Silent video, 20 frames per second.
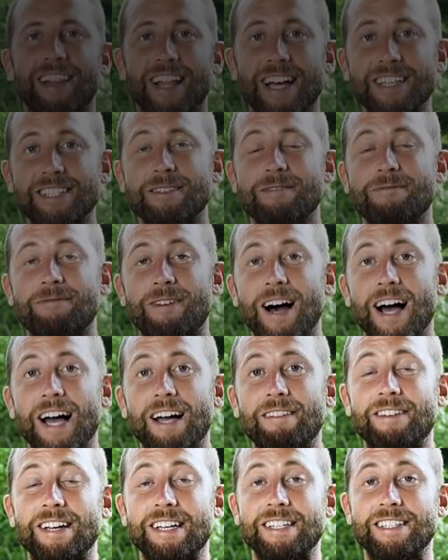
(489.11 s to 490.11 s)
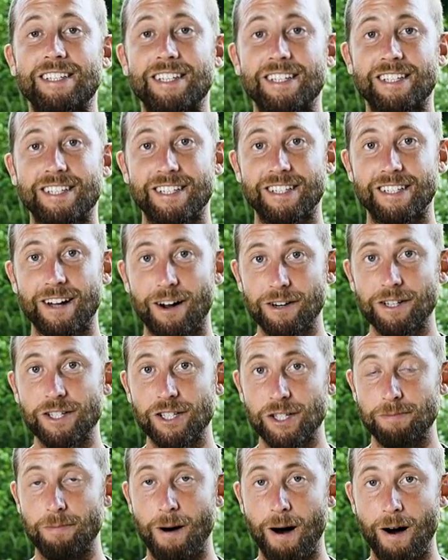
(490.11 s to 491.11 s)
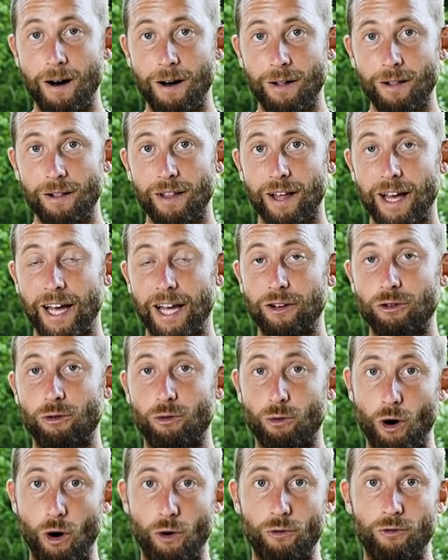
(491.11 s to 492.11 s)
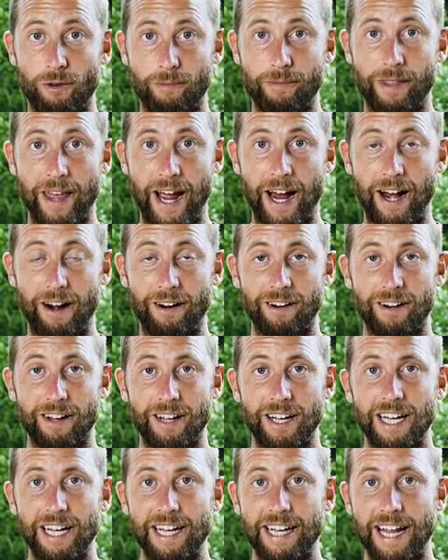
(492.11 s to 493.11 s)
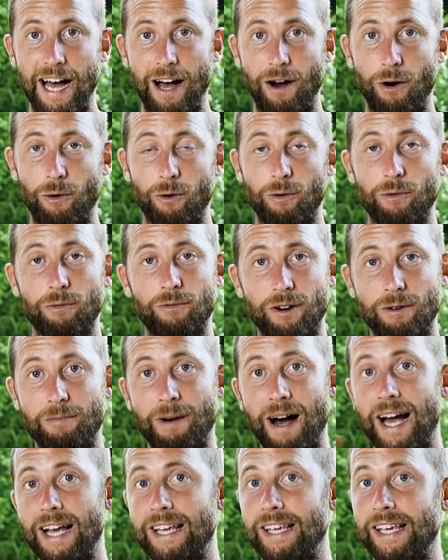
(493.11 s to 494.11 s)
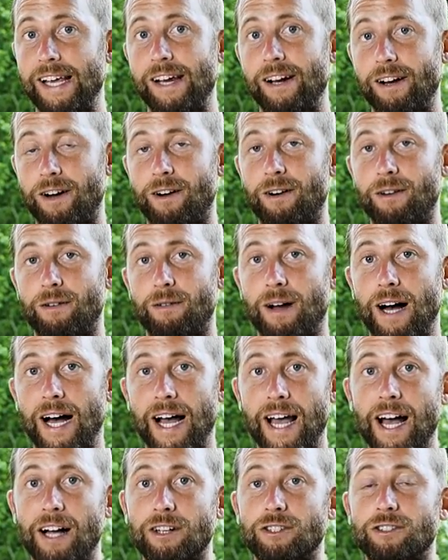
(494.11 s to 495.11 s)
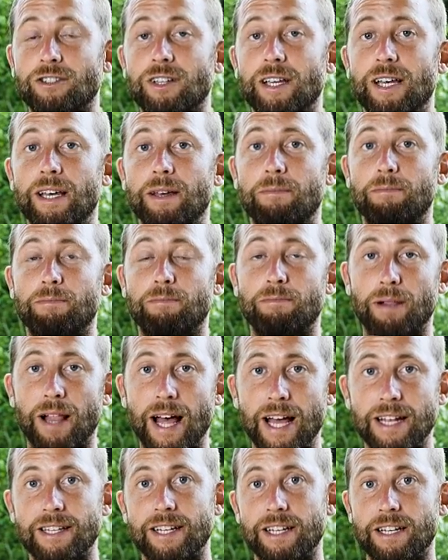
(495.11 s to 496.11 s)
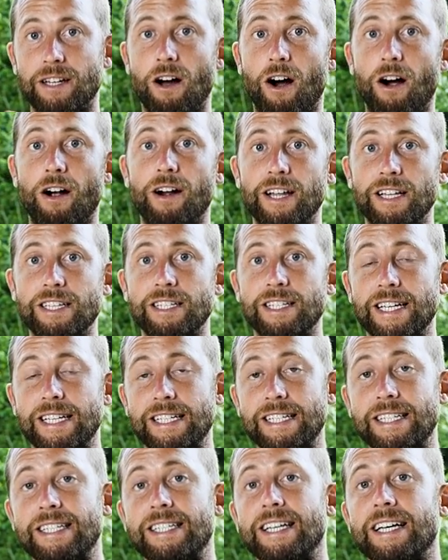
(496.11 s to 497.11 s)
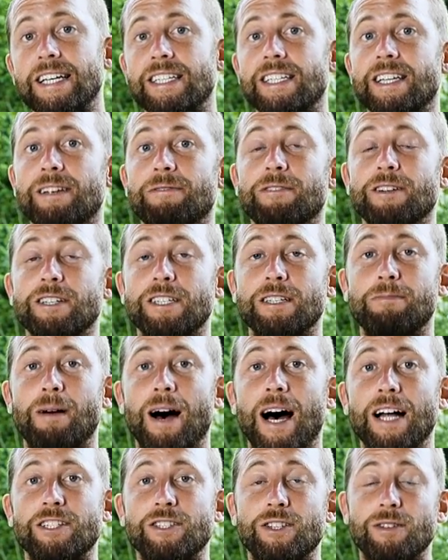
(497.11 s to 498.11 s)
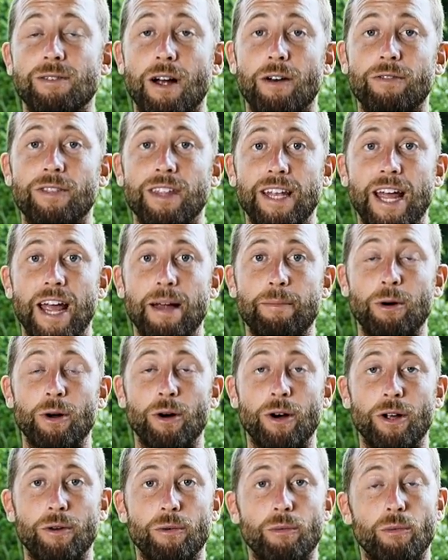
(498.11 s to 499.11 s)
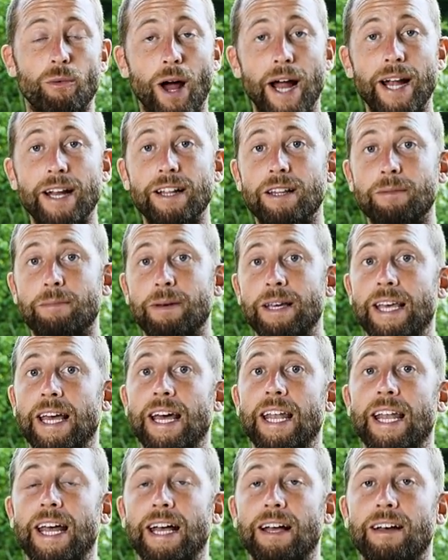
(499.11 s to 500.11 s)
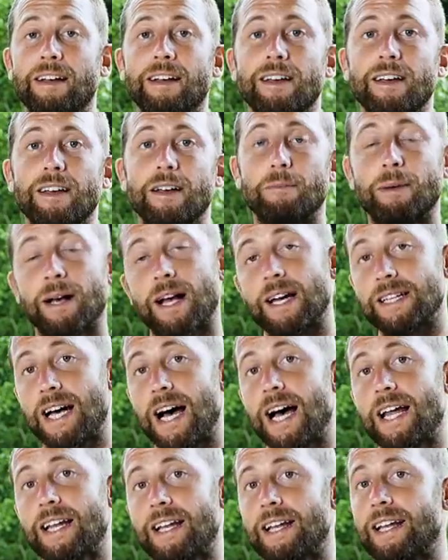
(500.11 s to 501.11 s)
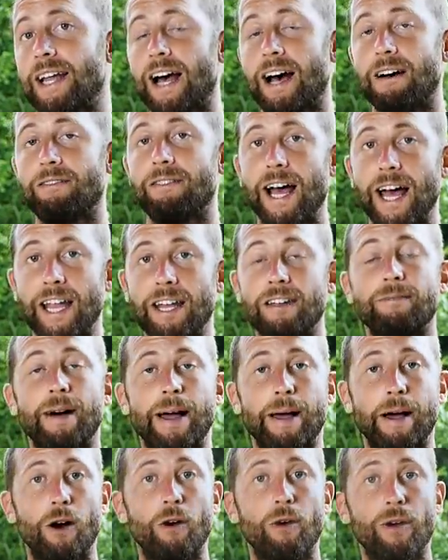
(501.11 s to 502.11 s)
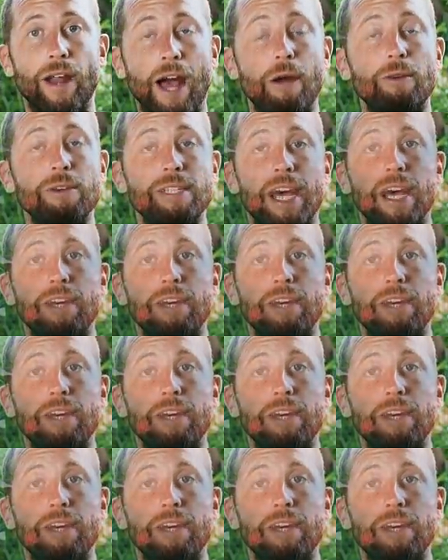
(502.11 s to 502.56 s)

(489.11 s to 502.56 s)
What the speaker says: Lesson 5 is to start small and grow from there. Now, for my year, I actually planted gardens in 6 different spots throughout the neighborhood right at the beginning because I didn't have land of my own. I was